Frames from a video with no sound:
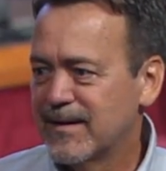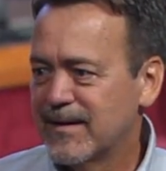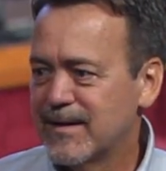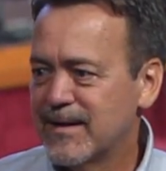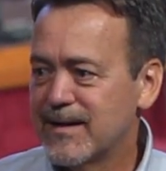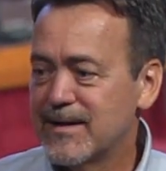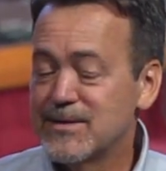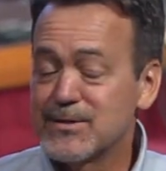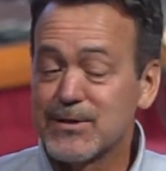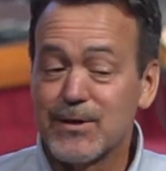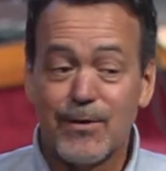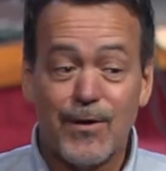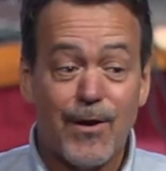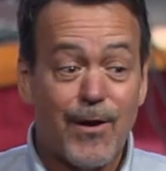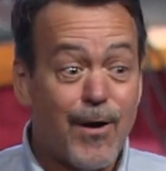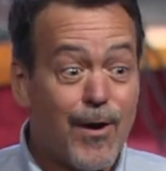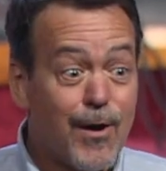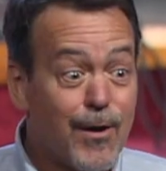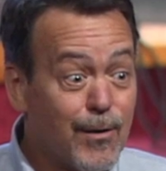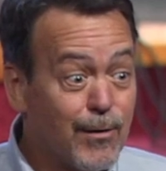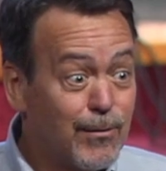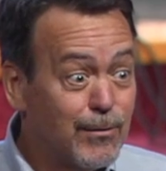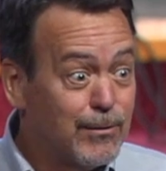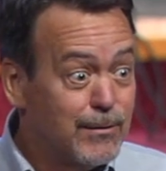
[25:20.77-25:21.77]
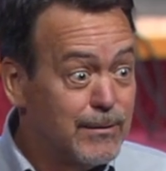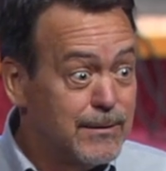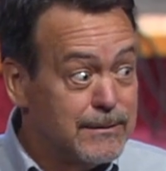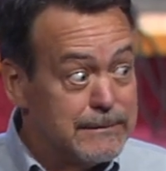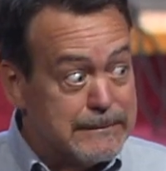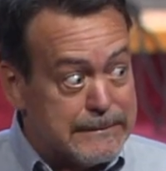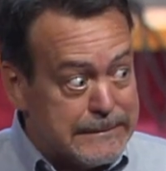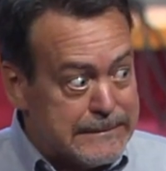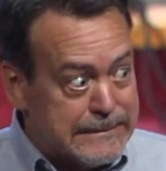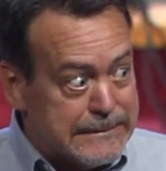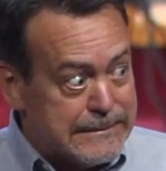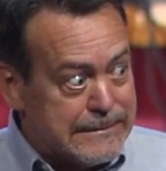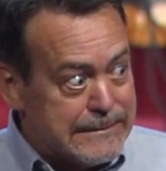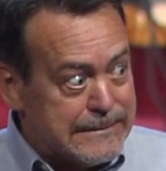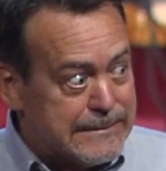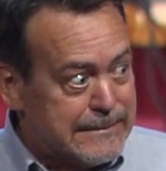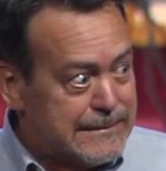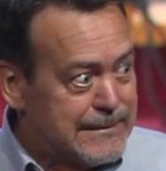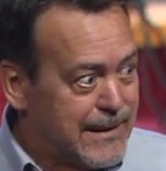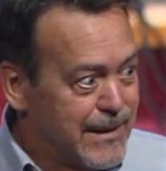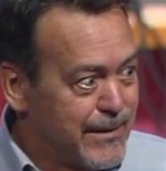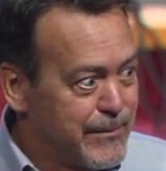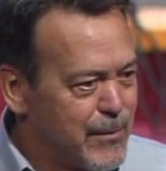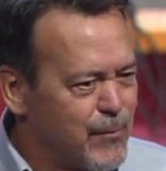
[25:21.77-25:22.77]
And he said, oh.
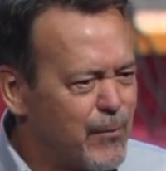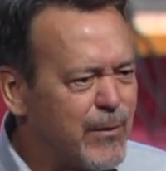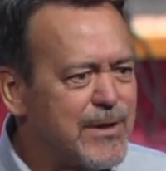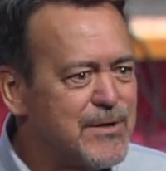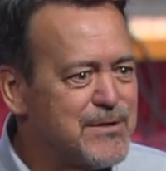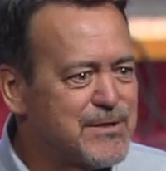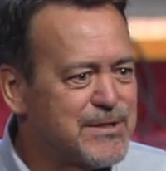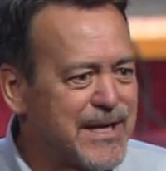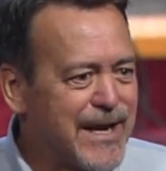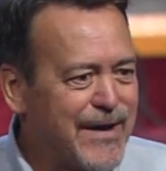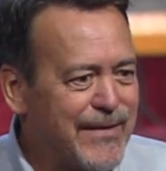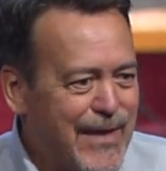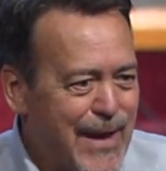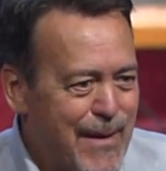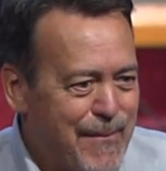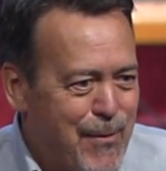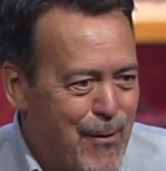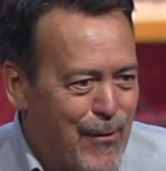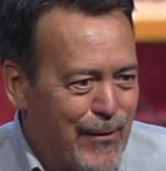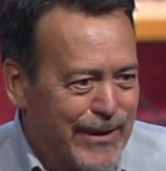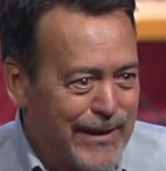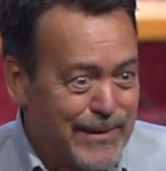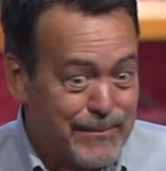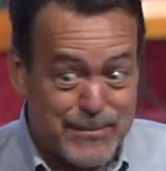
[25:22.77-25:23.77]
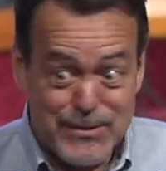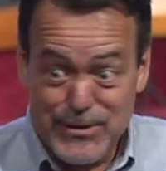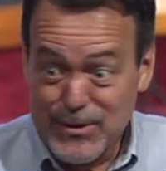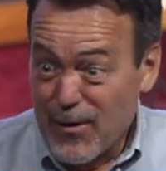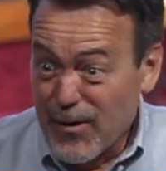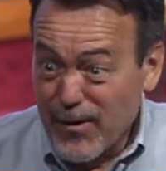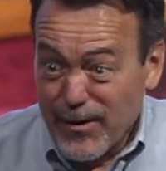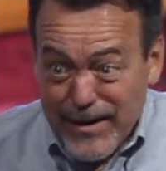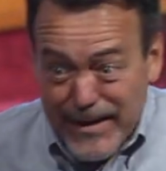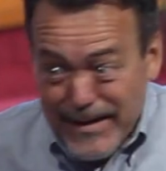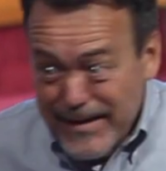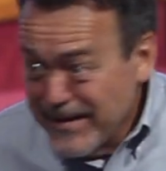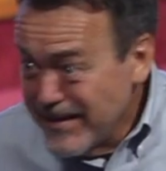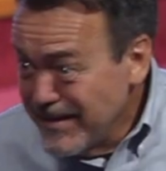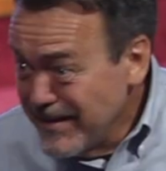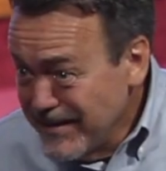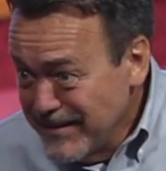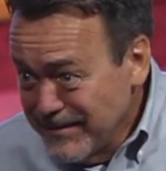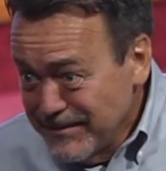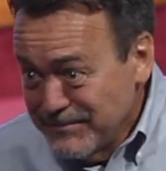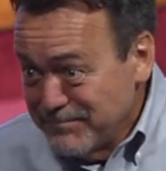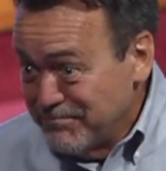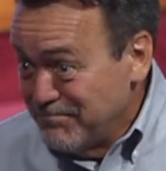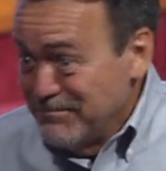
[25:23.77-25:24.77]
And what do you say at that point? I'm
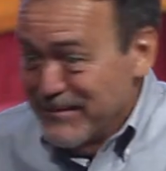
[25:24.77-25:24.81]
sorry.